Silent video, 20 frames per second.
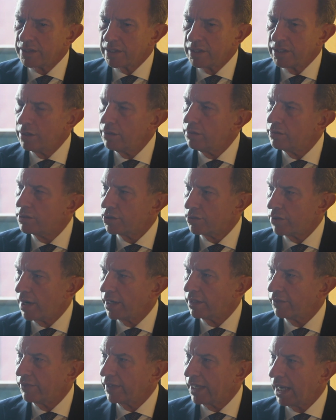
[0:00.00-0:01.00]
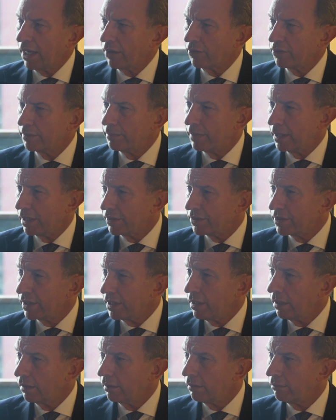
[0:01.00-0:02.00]
a huge trend of
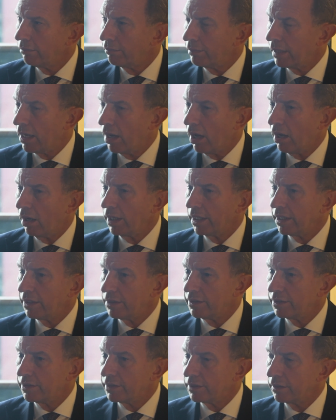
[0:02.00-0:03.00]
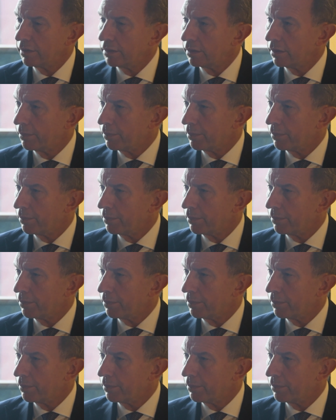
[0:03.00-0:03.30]
accountability behind the